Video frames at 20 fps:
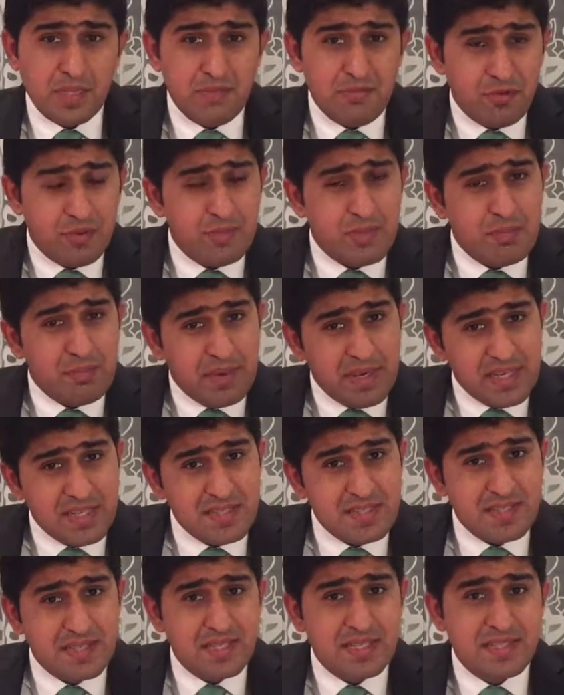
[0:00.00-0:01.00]
from the
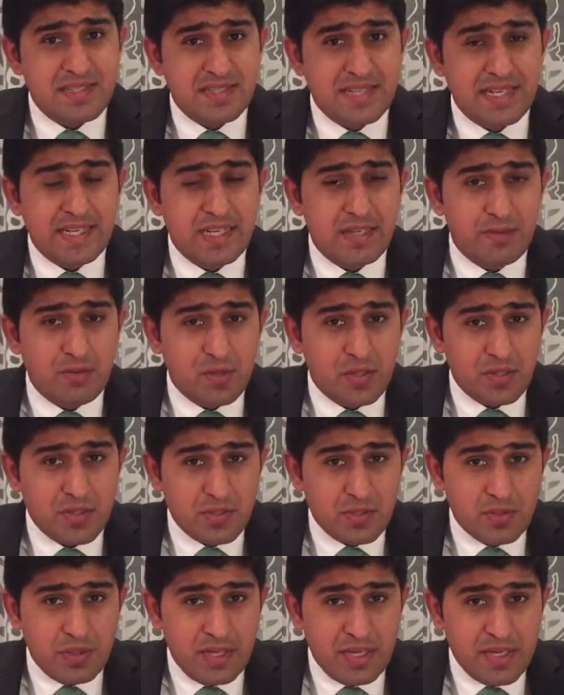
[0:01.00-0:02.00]
Pakistani side, I would
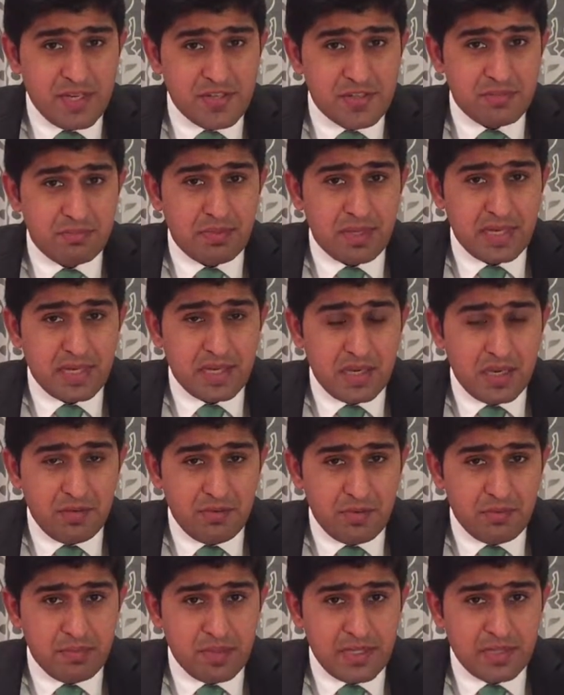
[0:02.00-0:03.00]
also urge my
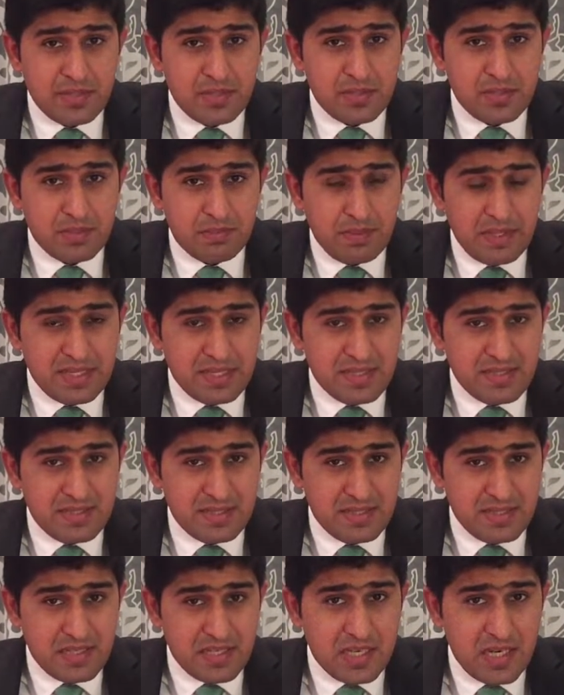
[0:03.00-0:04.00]
government, the
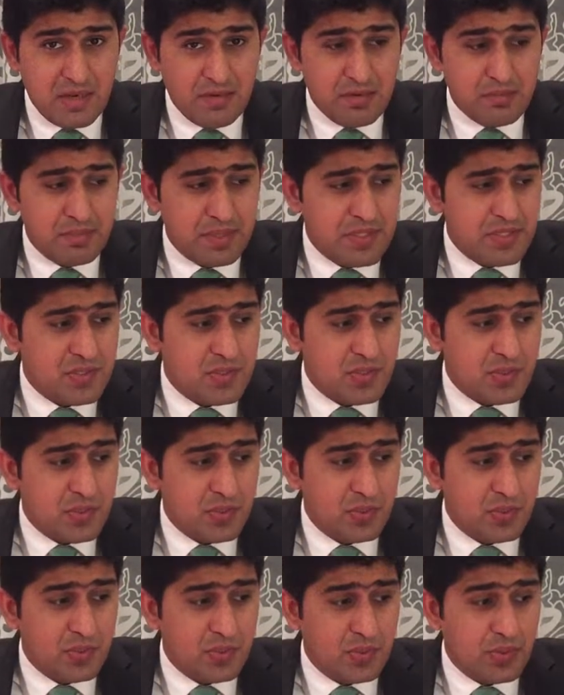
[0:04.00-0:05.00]
Pakistani government,
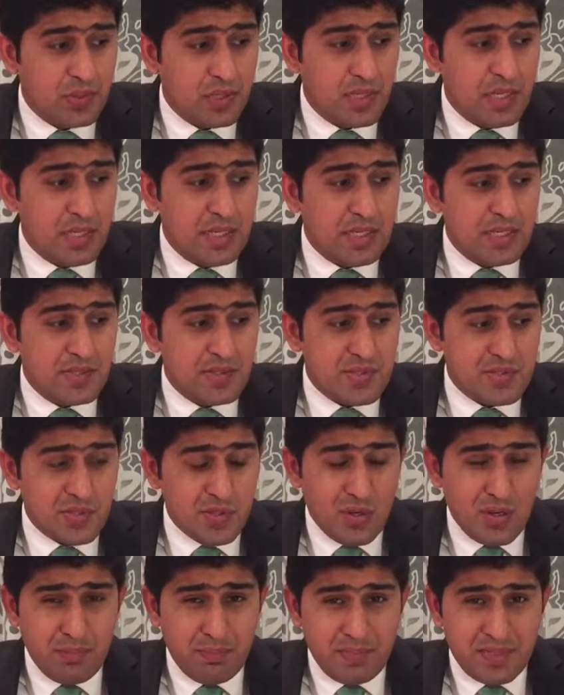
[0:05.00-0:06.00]
to
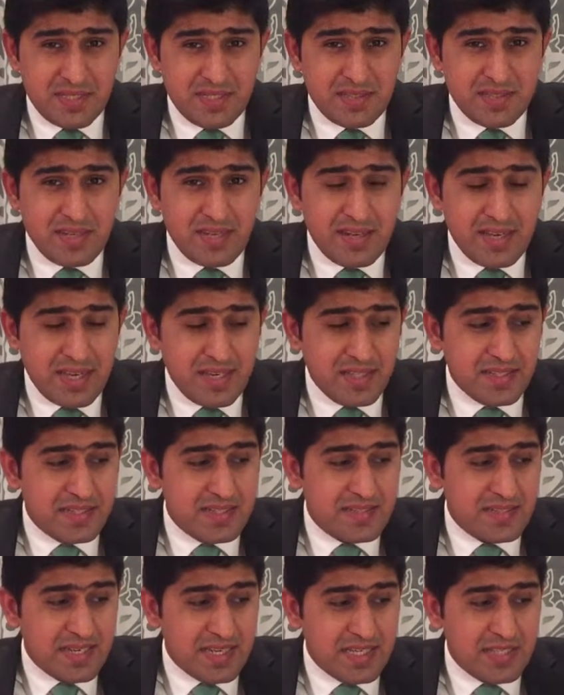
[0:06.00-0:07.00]
stop its denial
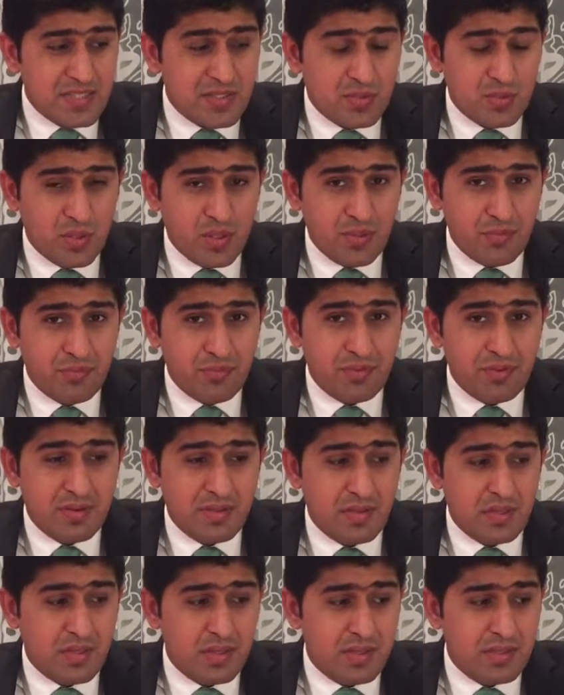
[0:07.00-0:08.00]
stance of
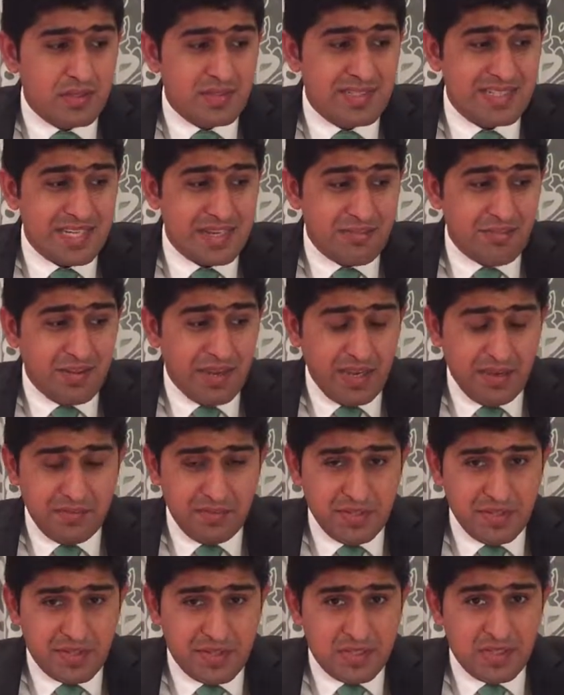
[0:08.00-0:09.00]
safe
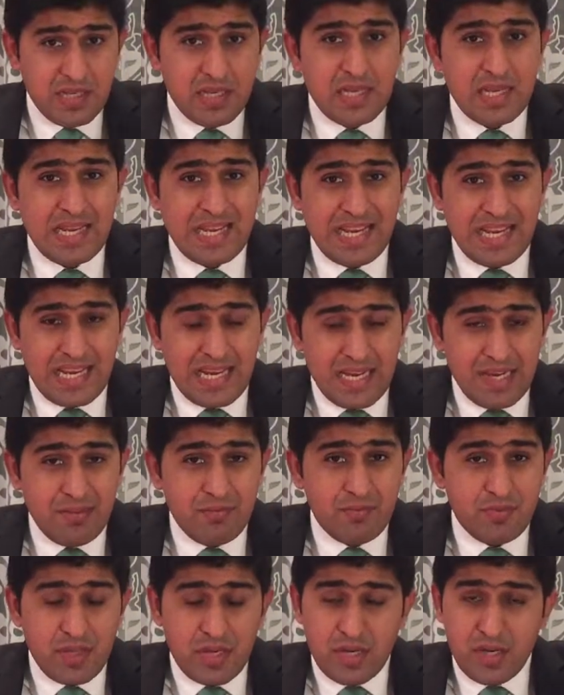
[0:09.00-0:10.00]
havens.
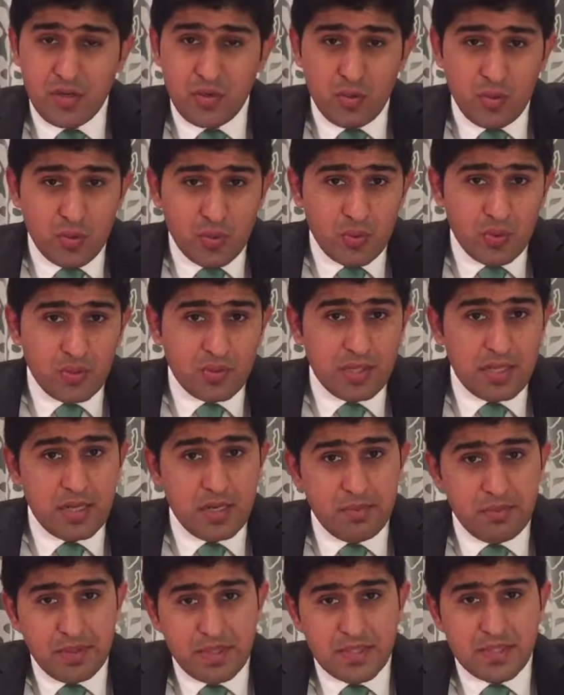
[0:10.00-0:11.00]
If there are no good
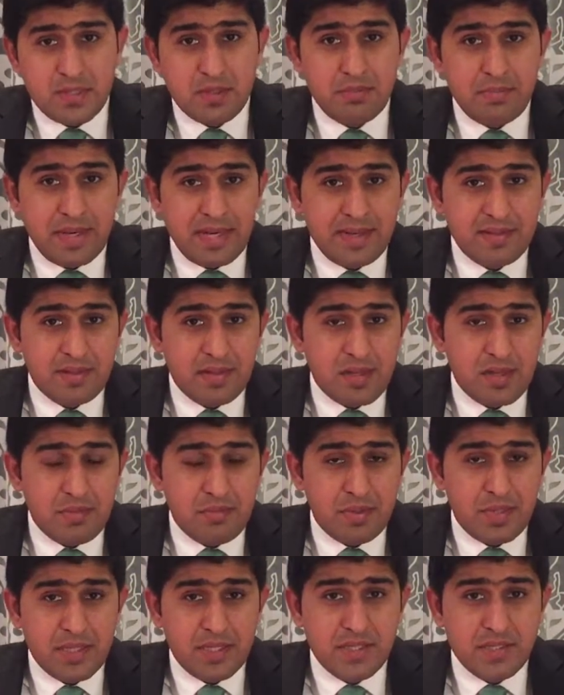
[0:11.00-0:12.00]
Talibans or bad
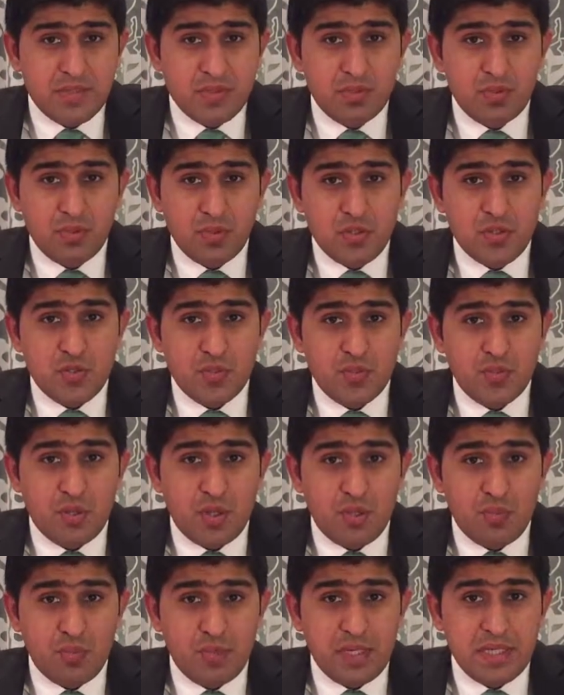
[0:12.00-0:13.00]
Talibans, we should
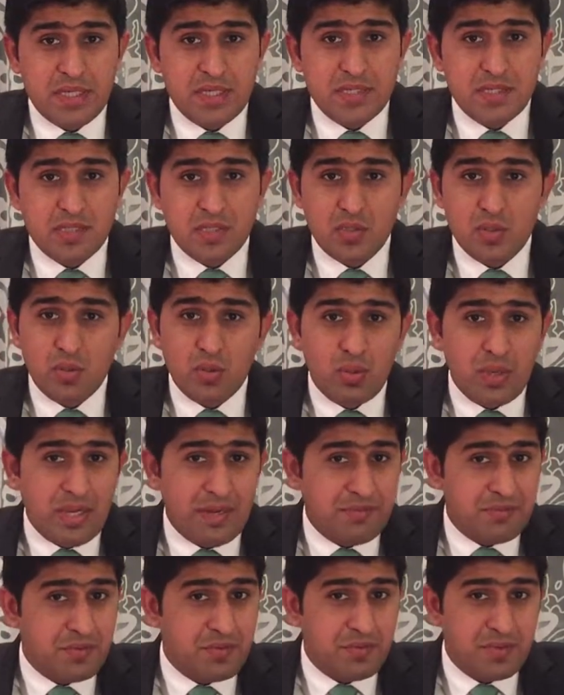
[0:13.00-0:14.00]
always go
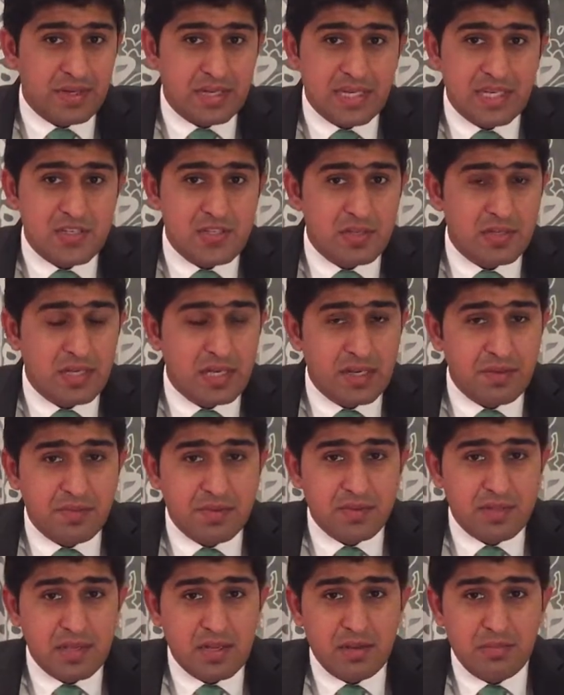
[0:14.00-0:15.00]
after each and every
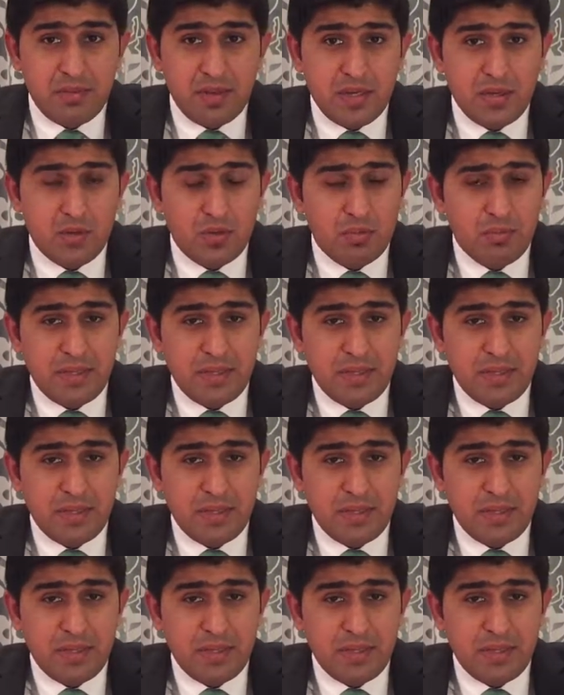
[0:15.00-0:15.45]
Taliban, no